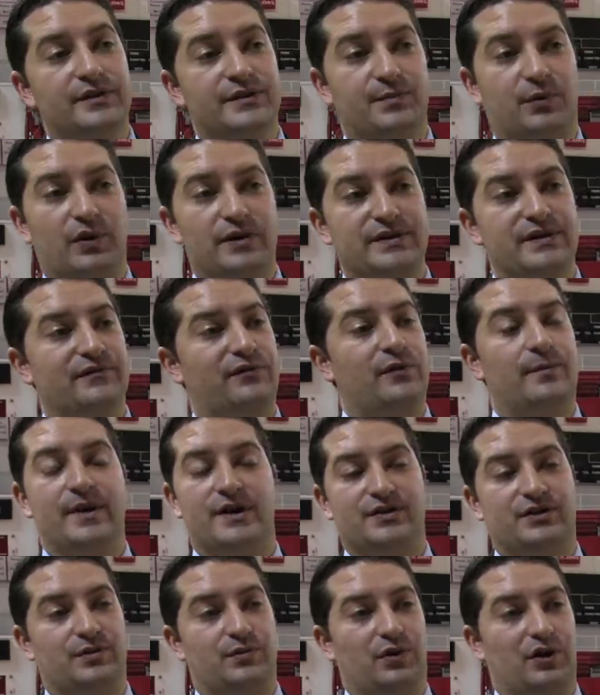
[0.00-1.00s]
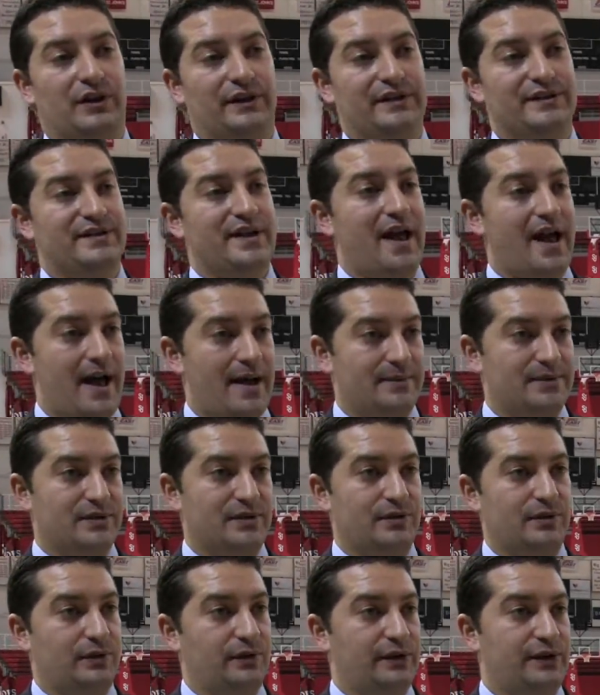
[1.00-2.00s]
sports information world is
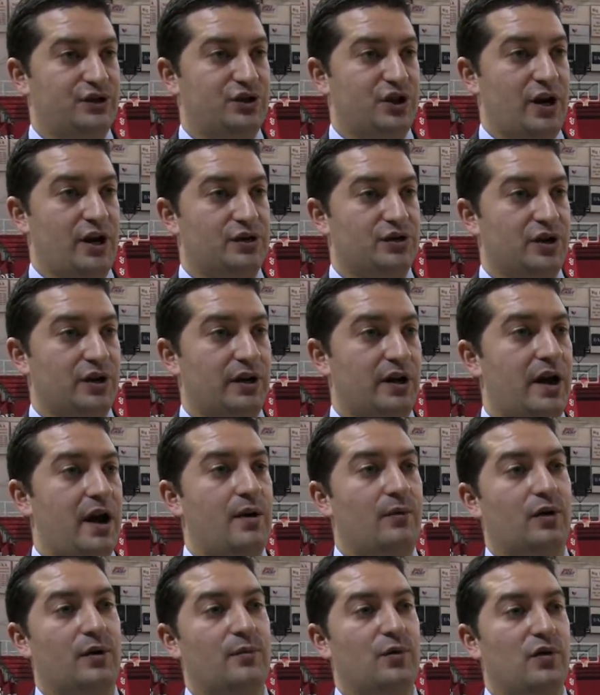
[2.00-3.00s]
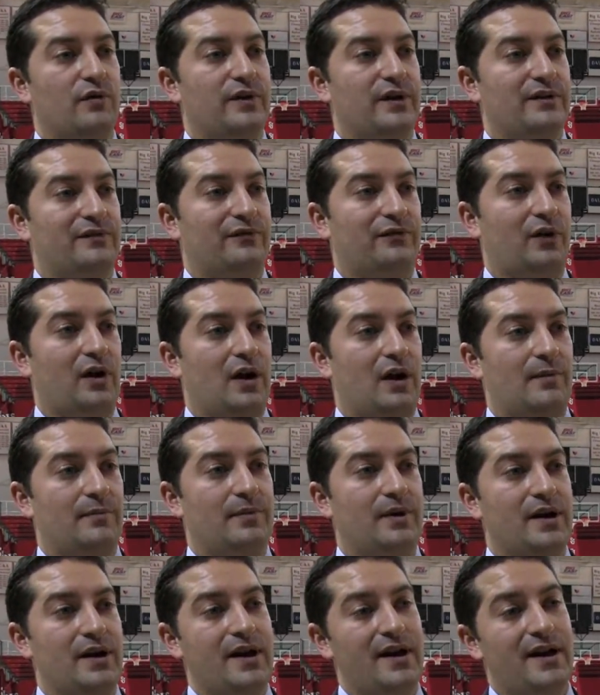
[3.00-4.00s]
absolutely changing, and we're moving
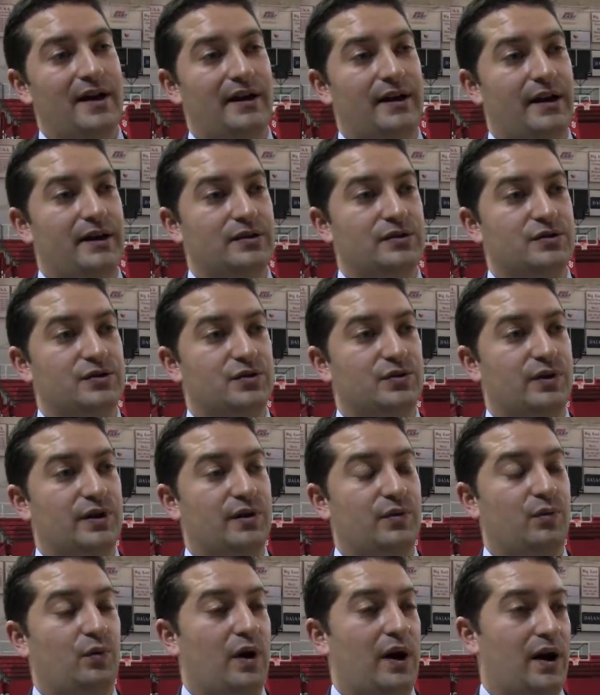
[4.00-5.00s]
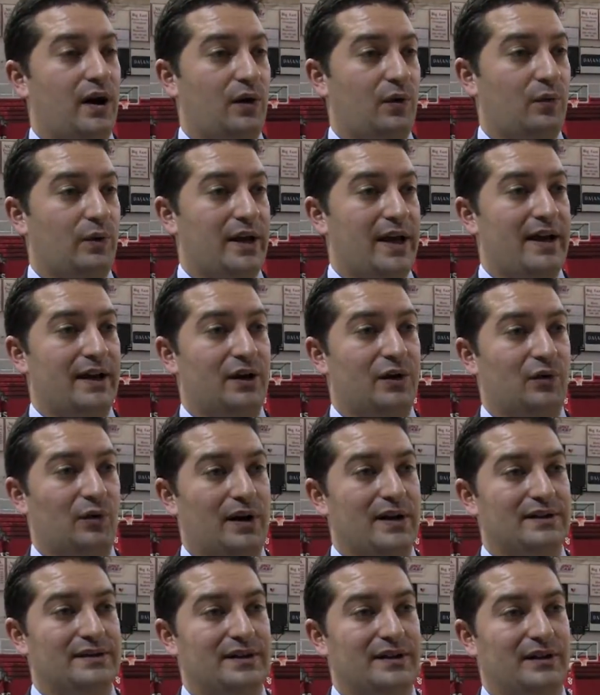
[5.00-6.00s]
from an industry where we had a
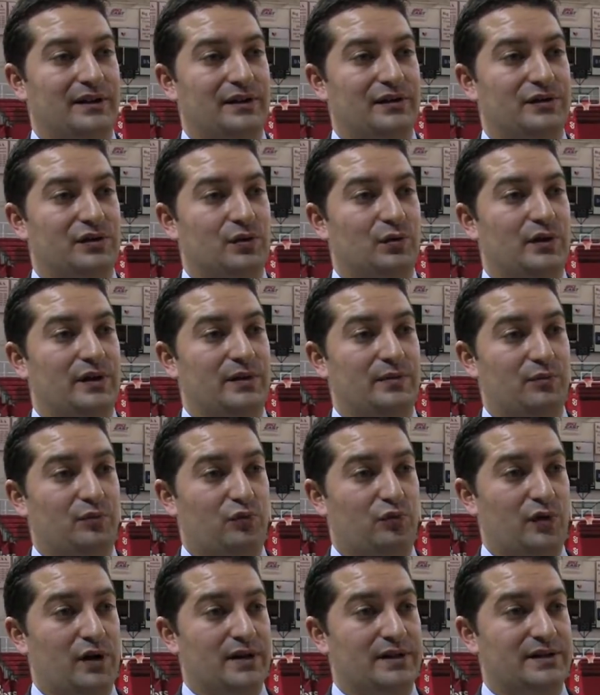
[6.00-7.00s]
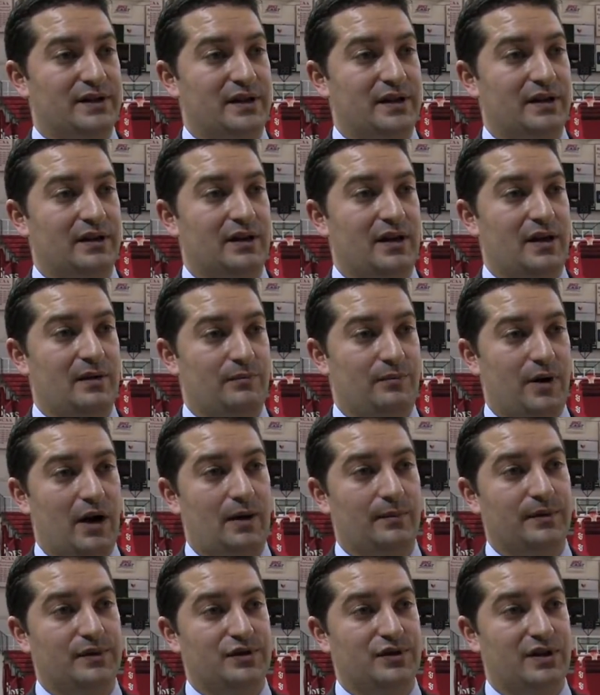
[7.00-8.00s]
great deal to do with printing and
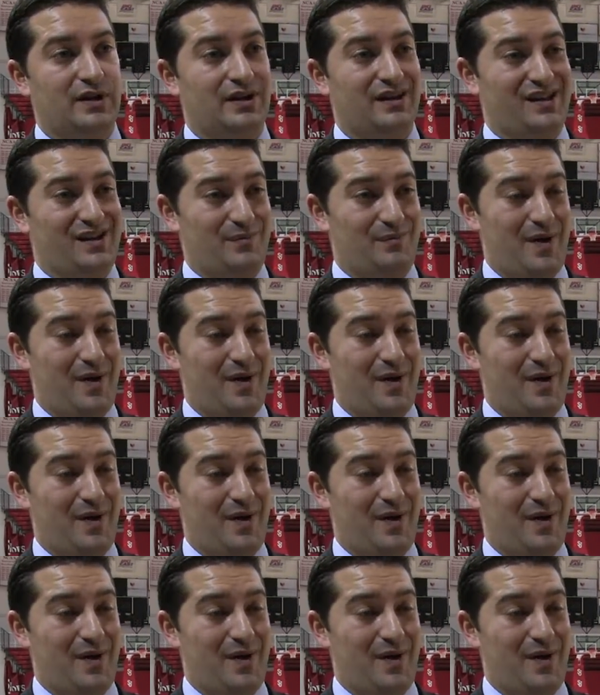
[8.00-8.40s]
publishing and